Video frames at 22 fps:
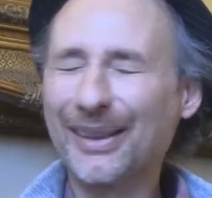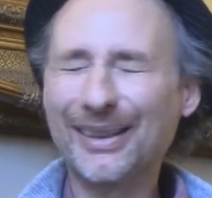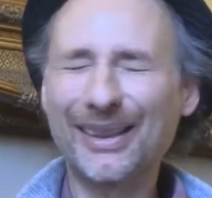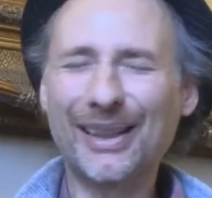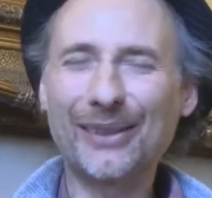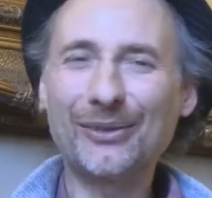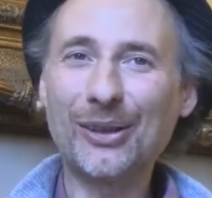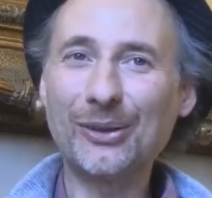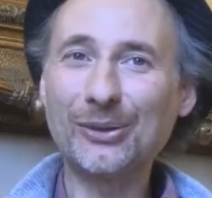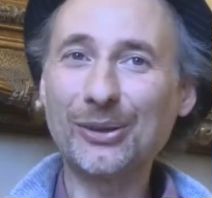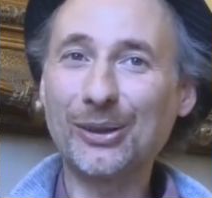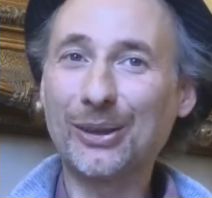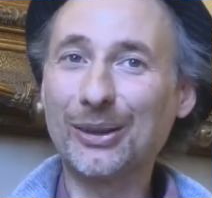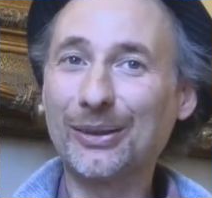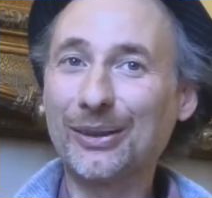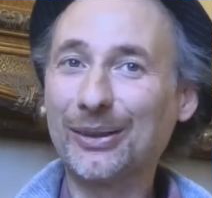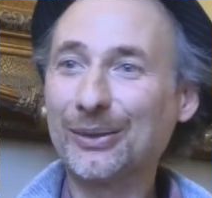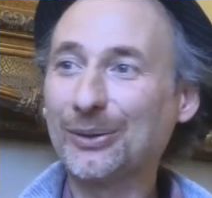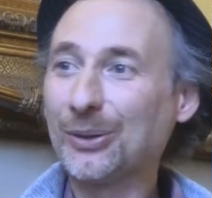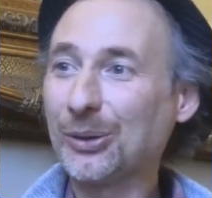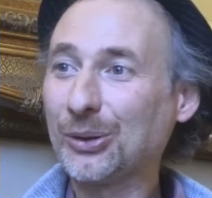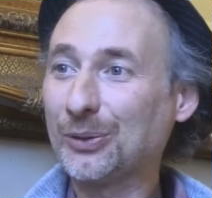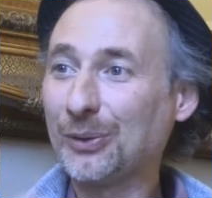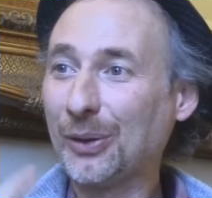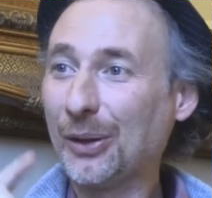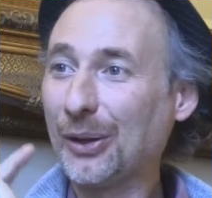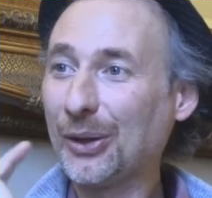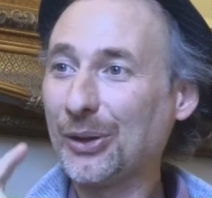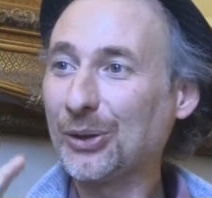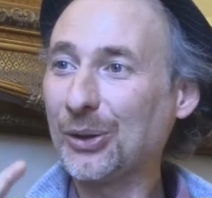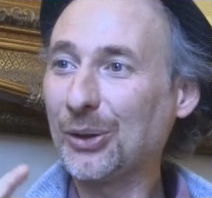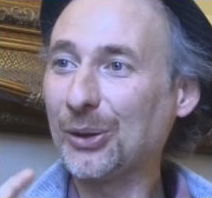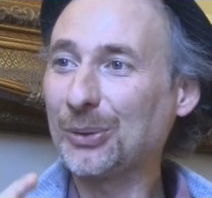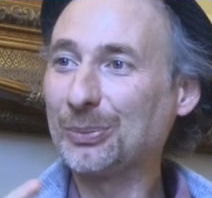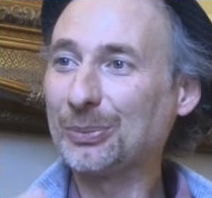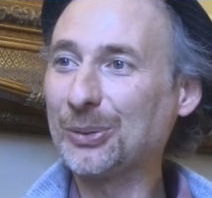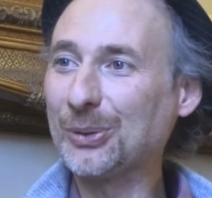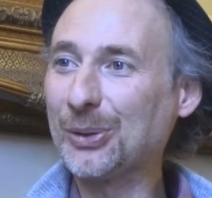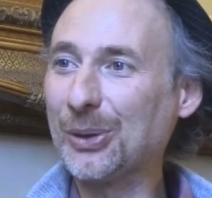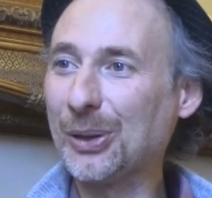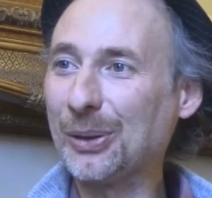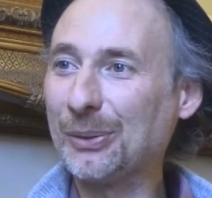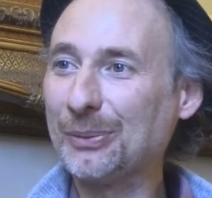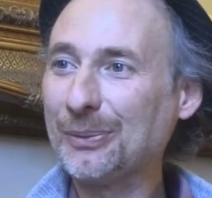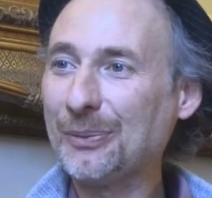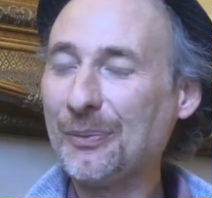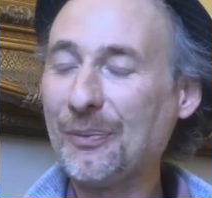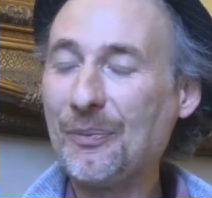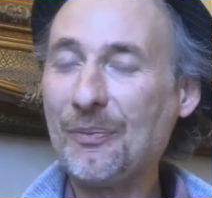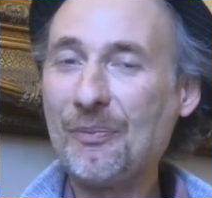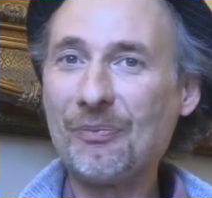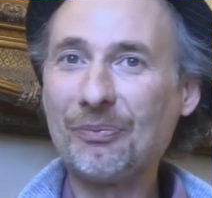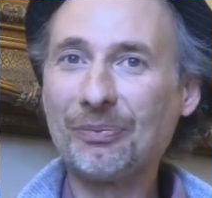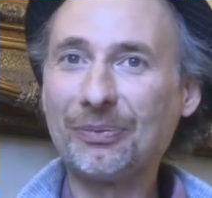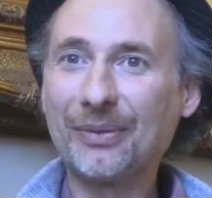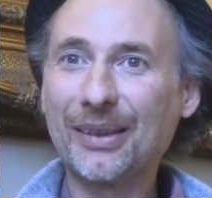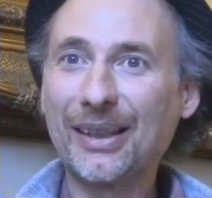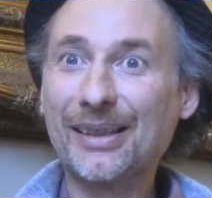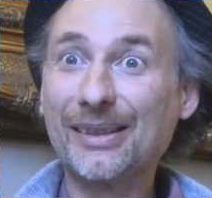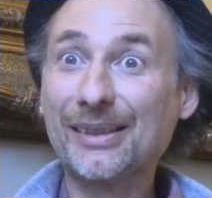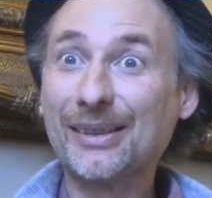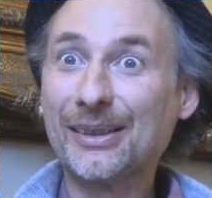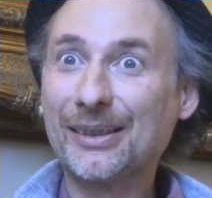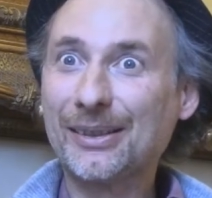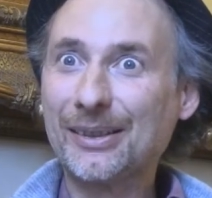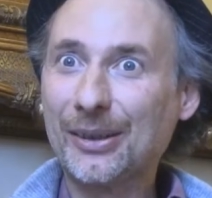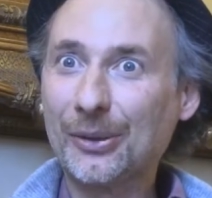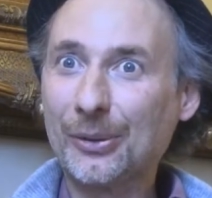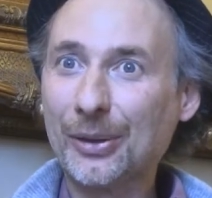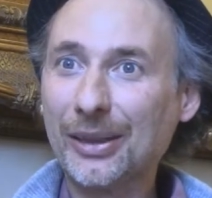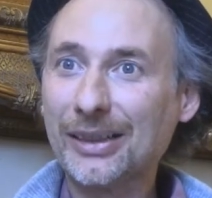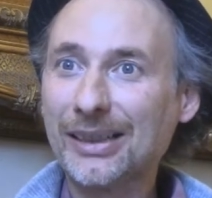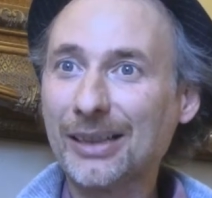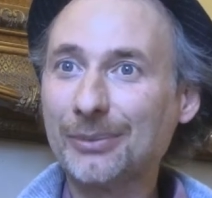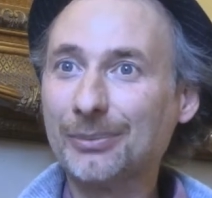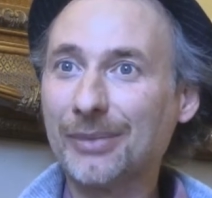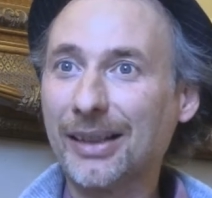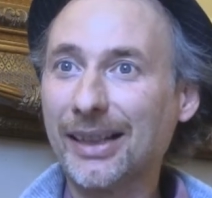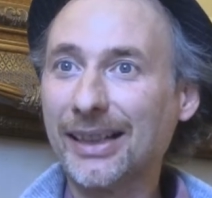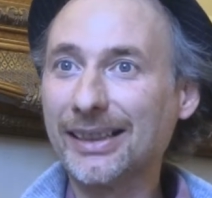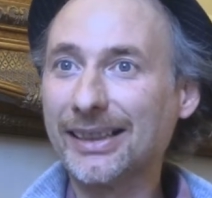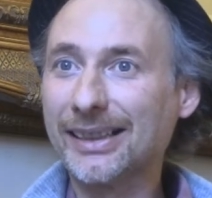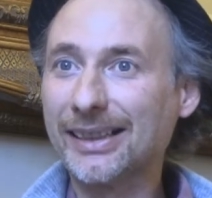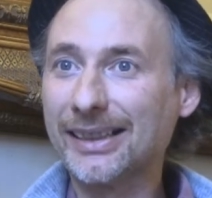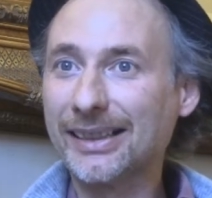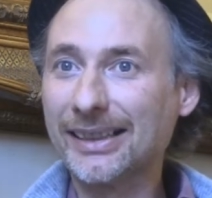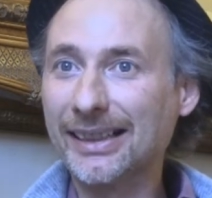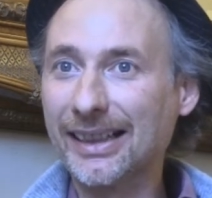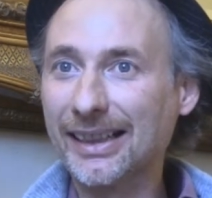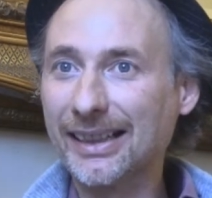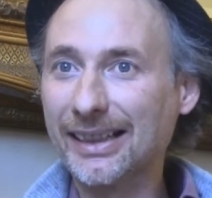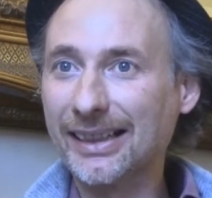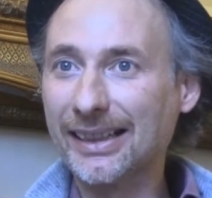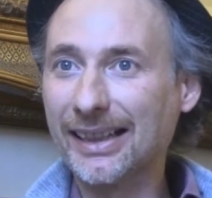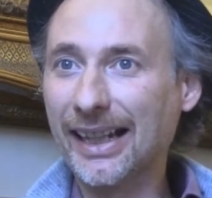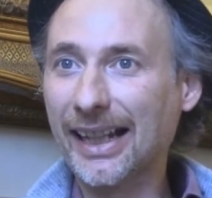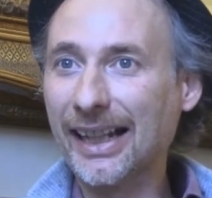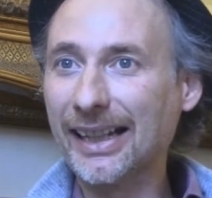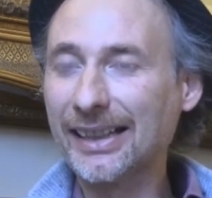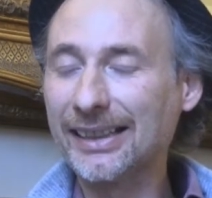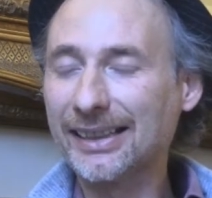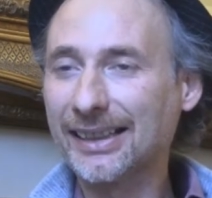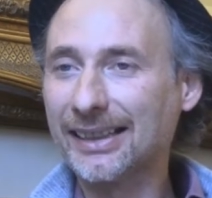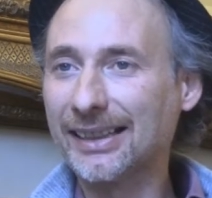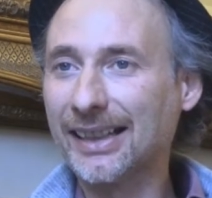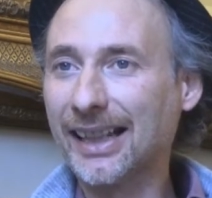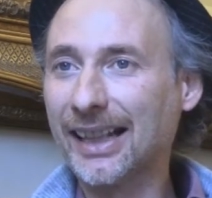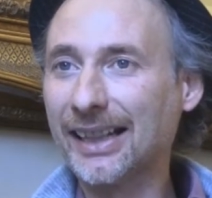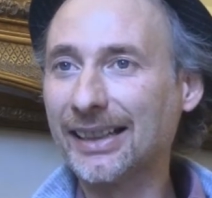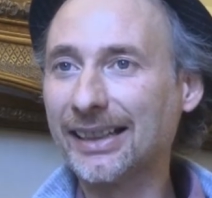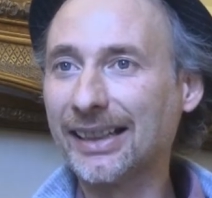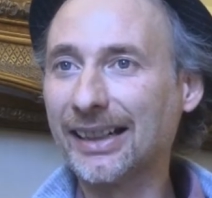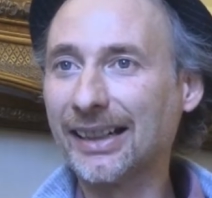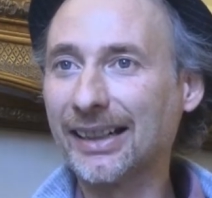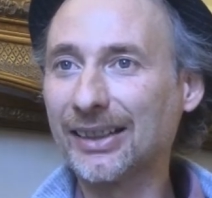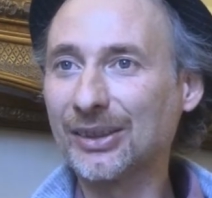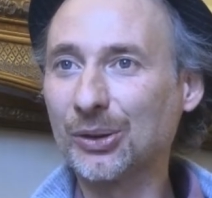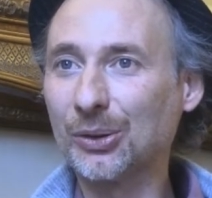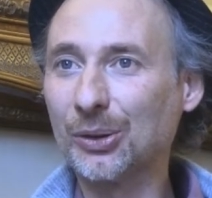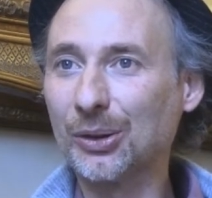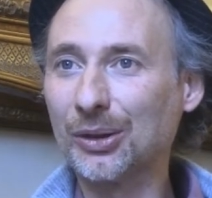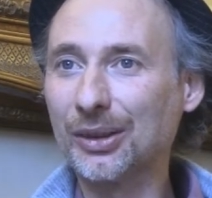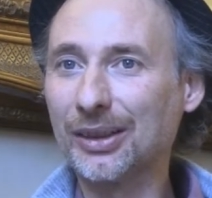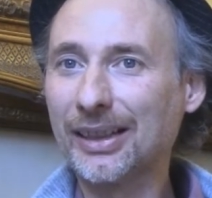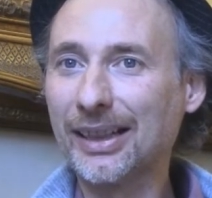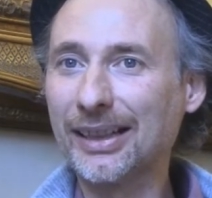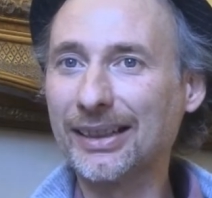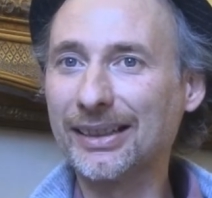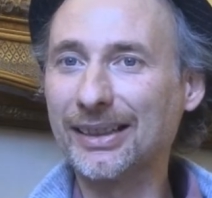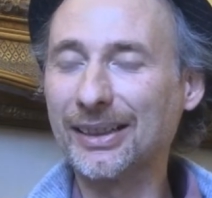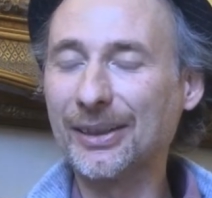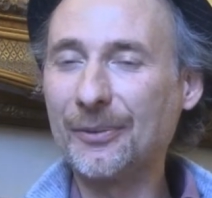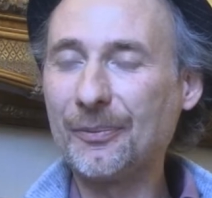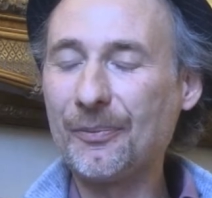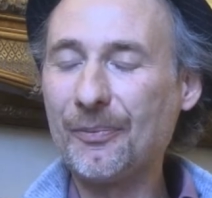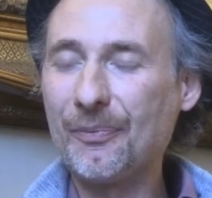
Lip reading: And I found it was a very short poem, written by an 8, 9 years old kid.